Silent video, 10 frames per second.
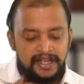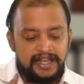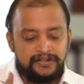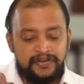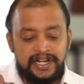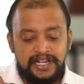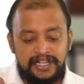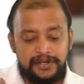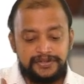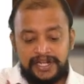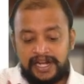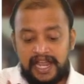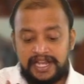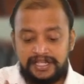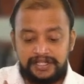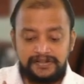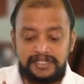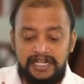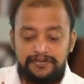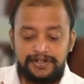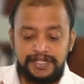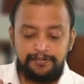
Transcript: 20,000 kgs of steel was